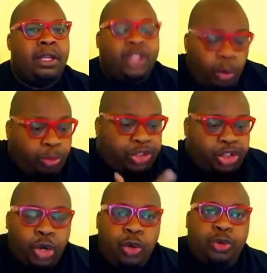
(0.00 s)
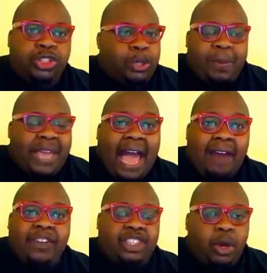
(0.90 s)
Don't choose to be
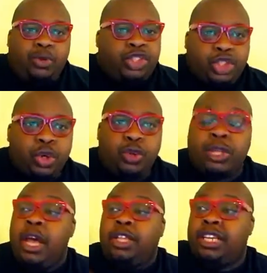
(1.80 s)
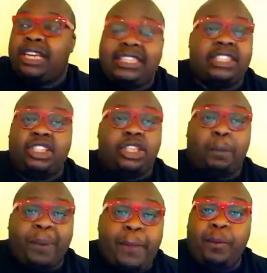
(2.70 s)
average. Don't choose to listen to
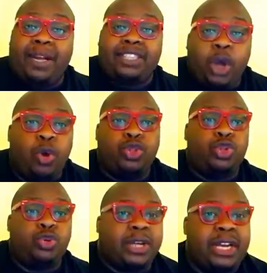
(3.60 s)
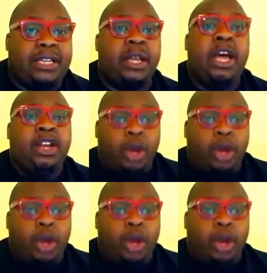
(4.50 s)
the people that told you couldn't.